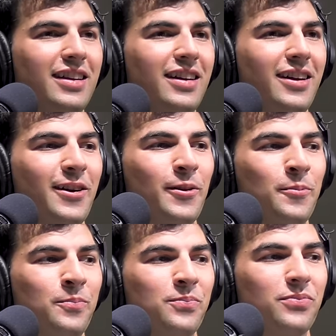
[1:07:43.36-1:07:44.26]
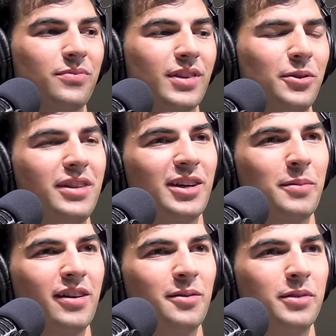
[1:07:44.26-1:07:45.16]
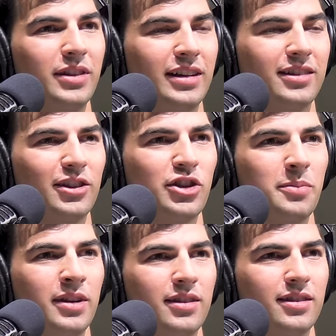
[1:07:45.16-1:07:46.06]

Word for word: Um, what do you think about him? You think it's legitimate?